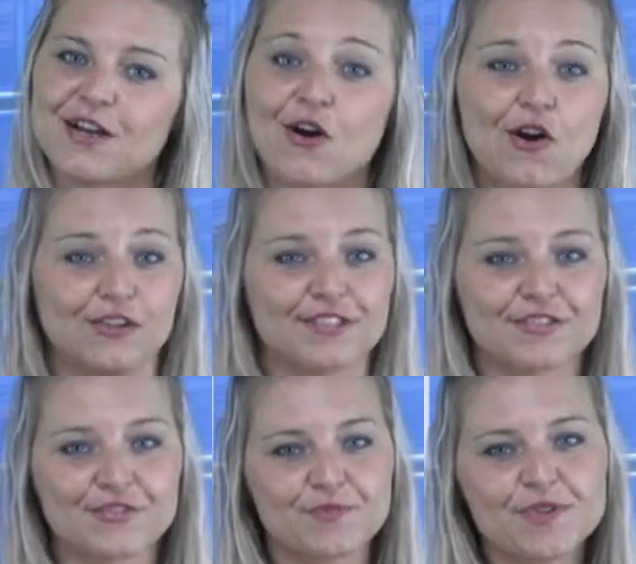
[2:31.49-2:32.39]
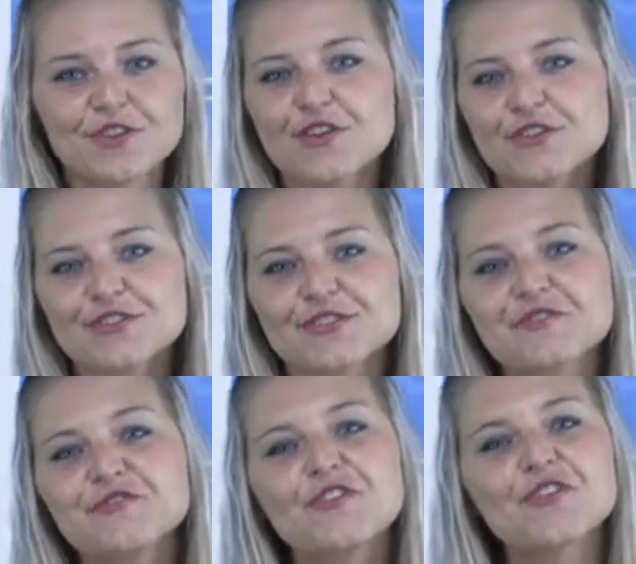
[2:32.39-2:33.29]
All this could be yours
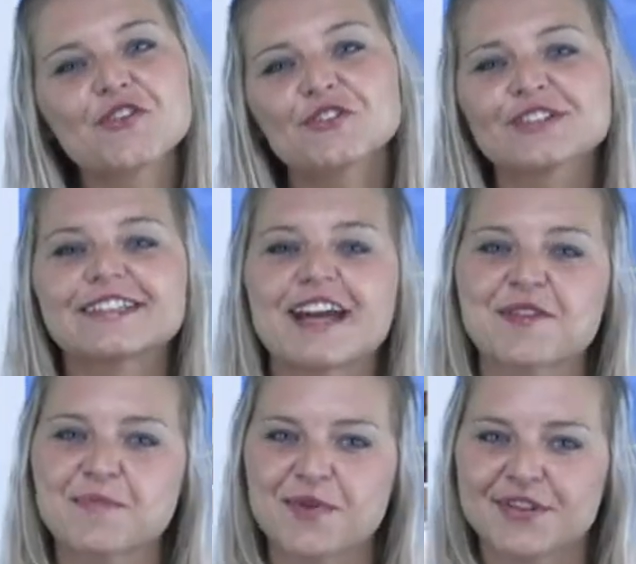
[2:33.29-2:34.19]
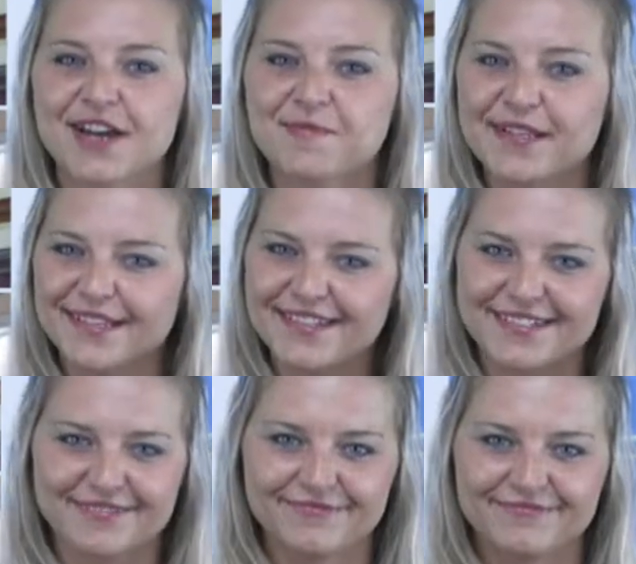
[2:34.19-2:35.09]
for only nine point nine
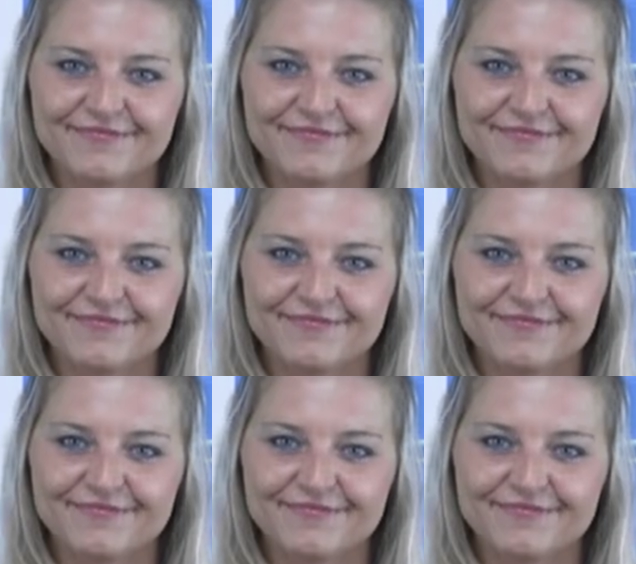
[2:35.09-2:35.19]
million.